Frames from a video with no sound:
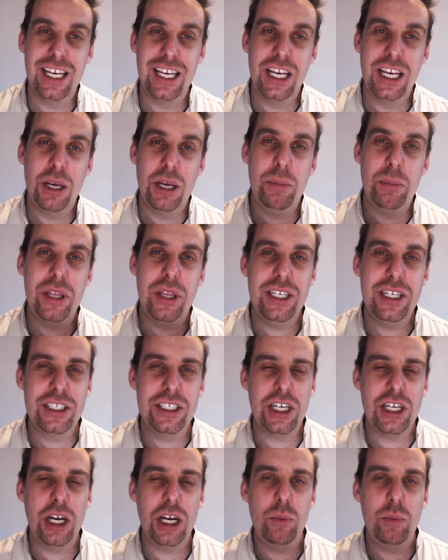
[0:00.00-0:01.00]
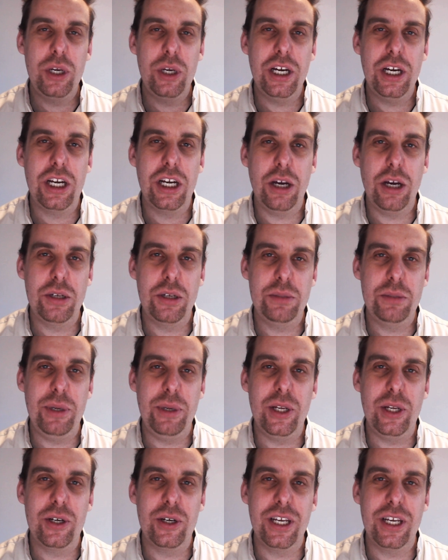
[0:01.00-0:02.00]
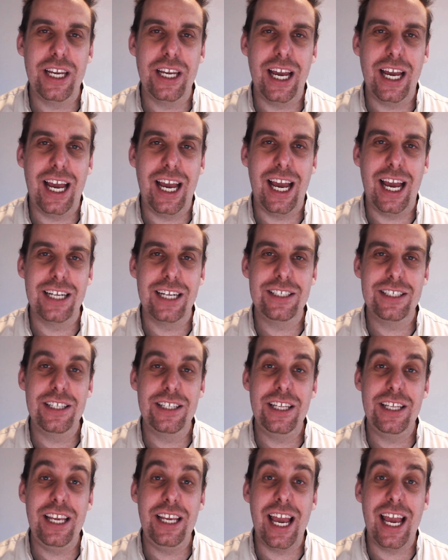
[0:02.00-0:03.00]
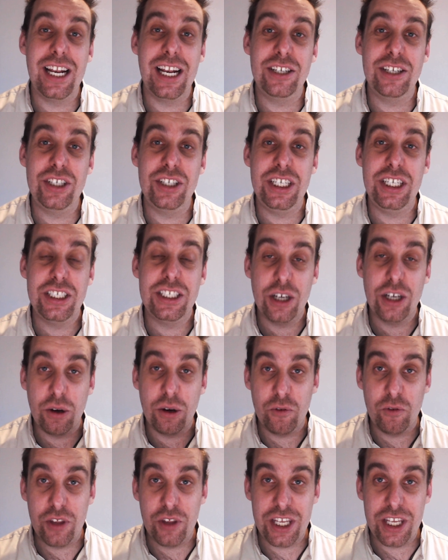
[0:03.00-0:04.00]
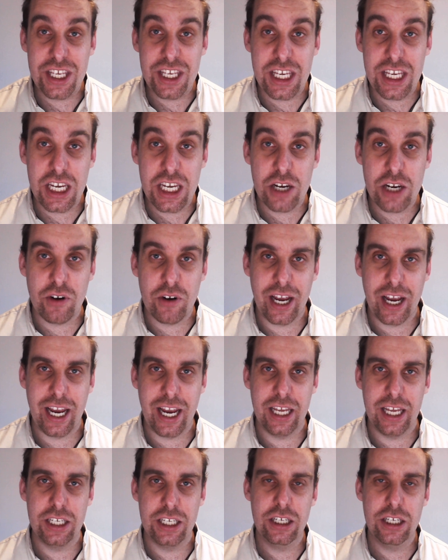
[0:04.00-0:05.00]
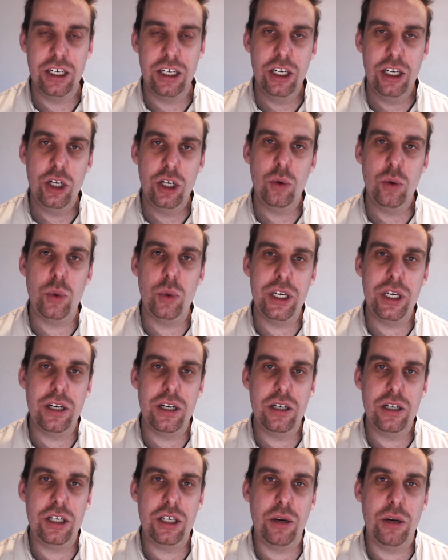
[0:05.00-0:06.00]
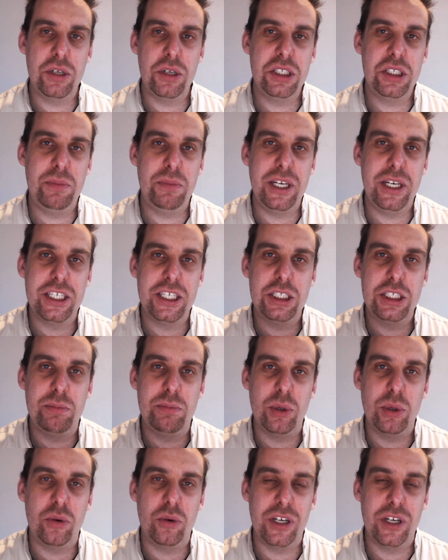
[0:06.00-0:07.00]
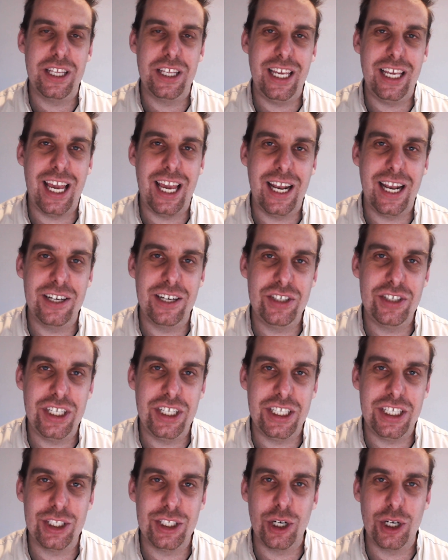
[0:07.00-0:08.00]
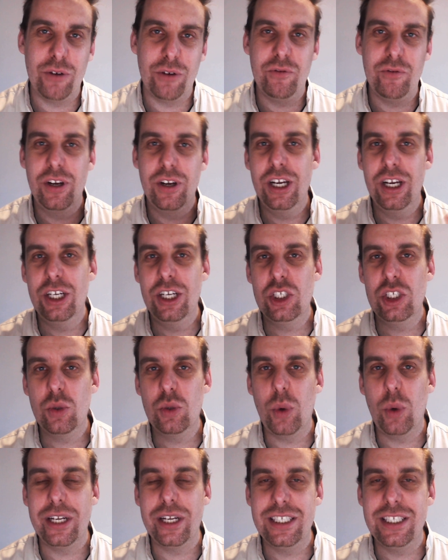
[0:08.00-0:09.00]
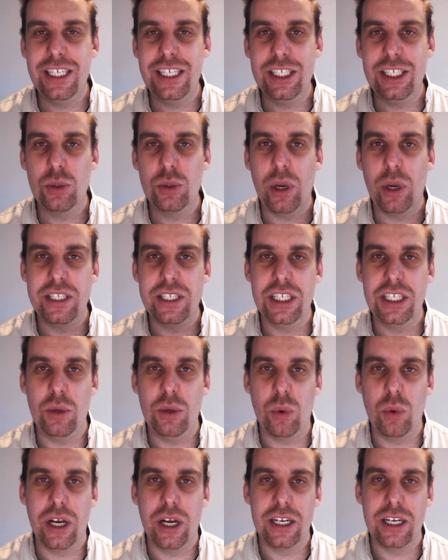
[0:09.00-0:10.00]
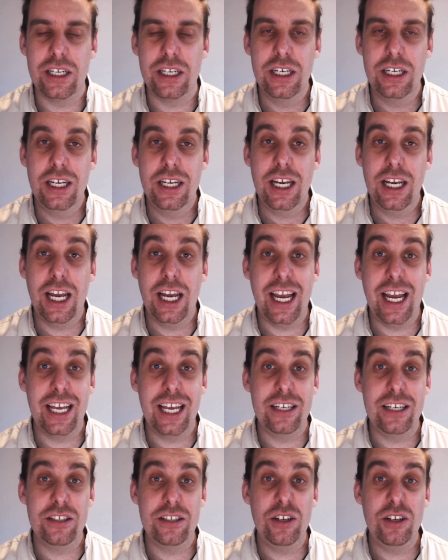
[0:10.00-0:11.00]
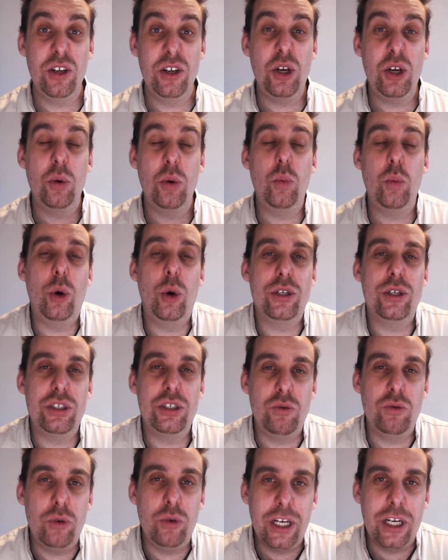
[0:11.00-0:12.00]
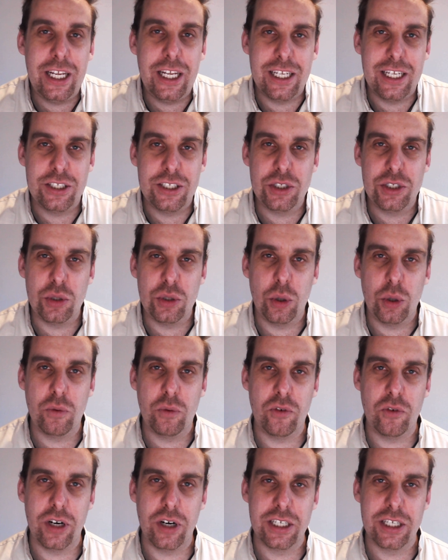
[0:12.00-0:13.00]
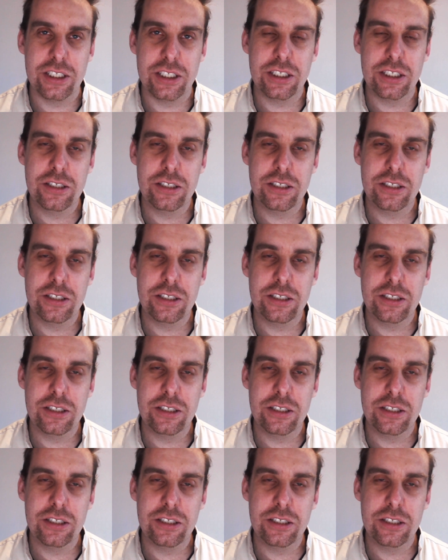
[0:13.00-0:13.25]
But this time we are going to be looking at the energies of the year ahead. We are going to be exploring the energies of 2021 and look at what's really in store for us.